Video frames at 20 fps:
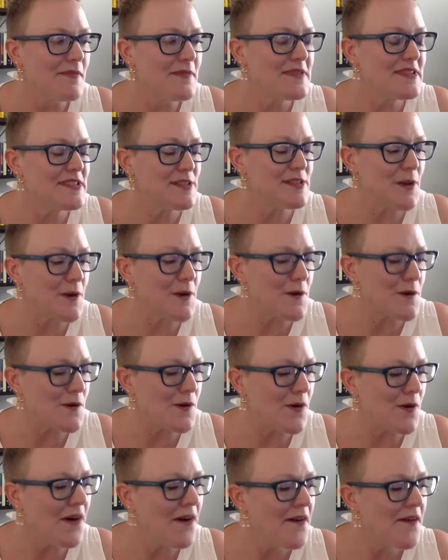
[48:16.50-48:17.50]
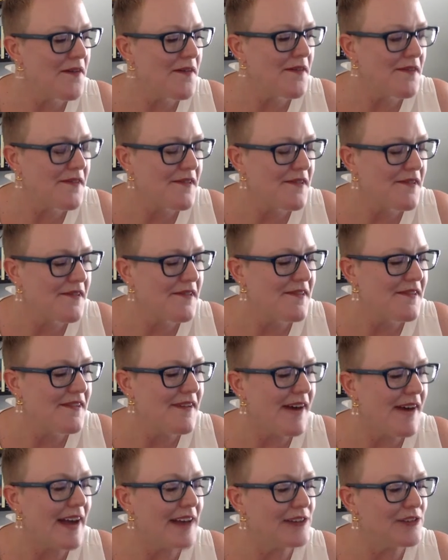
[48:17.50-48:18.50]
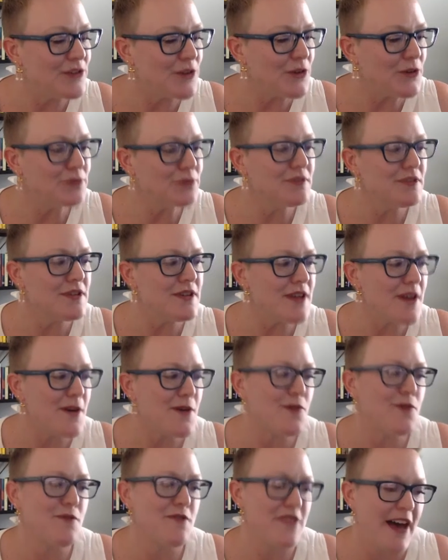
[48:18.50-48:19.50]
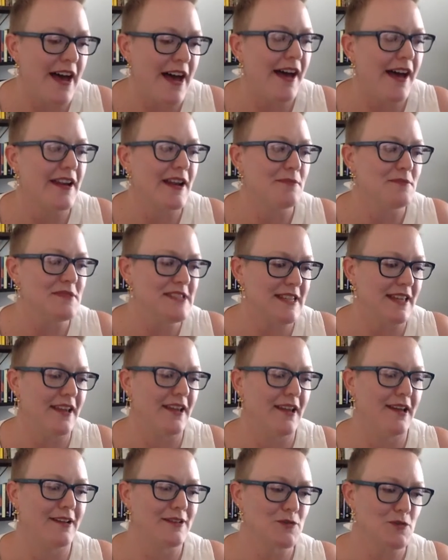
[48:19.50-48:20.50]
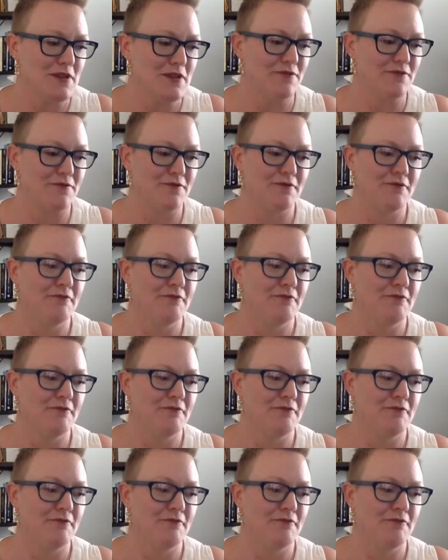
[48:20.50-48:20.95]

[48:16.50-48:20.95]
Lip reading: So I don't know that I'm seeing sort of